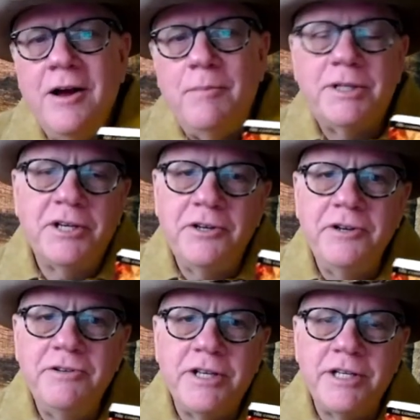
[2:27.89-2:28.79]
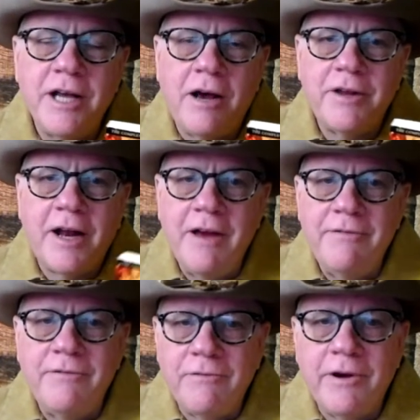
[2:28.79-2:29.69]
But the good news is now that
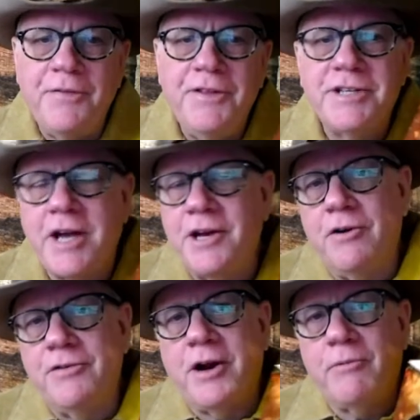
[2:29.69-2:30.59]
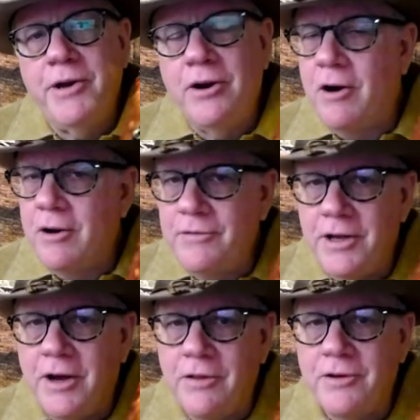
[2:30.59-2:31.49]
I've read this, I know that I'll read all of
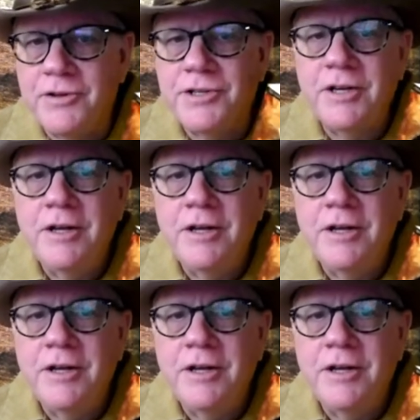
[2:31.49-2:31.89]
the others